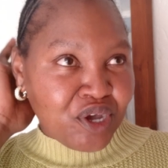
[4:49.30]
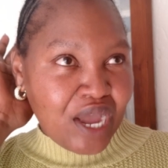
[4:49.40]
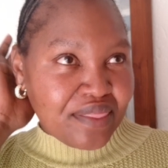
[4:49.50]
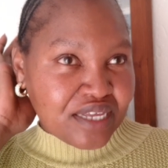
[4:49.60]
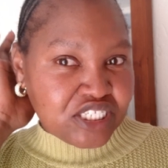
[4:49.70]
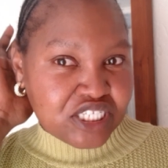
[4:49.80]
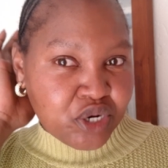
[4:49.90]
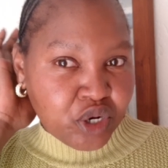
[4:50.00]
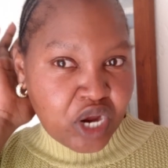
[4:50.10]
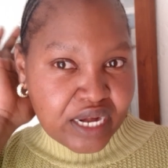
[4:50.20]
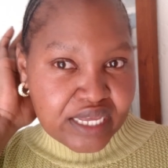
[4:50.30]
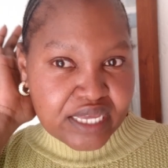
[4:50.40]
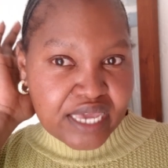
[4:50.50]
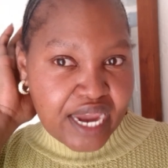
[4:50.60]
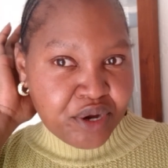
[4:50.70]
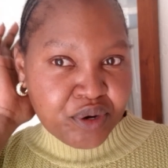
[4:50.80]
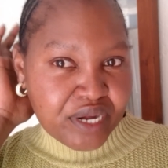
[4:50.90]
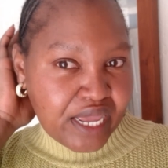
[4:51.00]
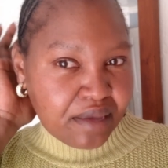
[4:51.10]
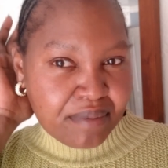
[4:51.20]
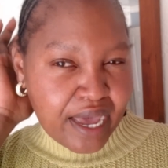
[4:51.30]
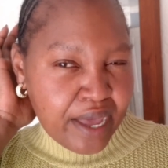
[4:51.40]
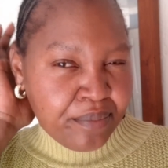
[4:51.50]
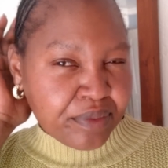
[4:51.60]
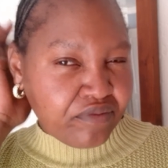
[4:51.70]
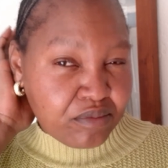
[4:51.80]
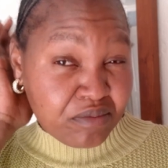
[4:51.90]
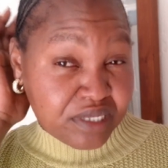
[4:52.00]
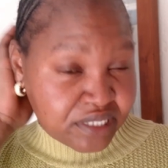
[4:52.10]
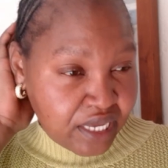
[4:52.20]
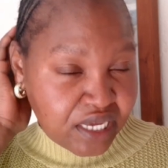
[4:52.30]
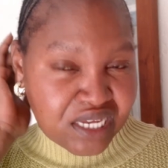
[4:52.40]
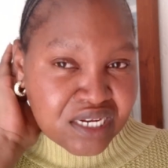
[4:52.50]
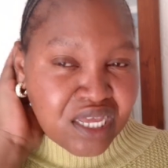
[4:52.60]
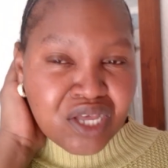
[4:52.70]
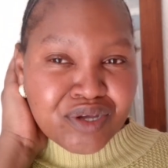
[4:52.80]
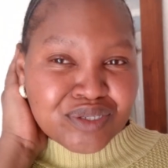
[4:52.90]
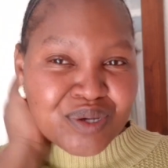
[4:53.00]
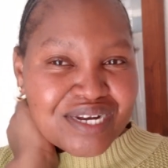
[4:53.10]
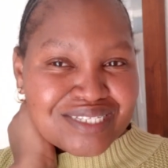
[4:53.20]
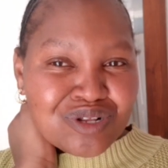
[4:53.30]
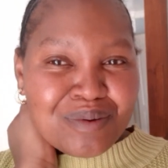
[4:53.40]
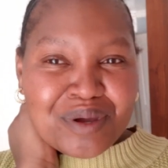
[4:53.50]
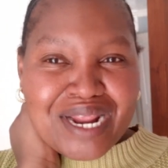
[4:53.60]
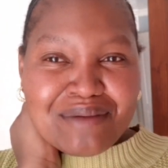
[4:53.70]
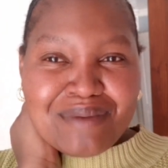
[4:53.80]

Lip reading: I think she said her colleague and her neighbor, if I'm not mistaken. So I don't know what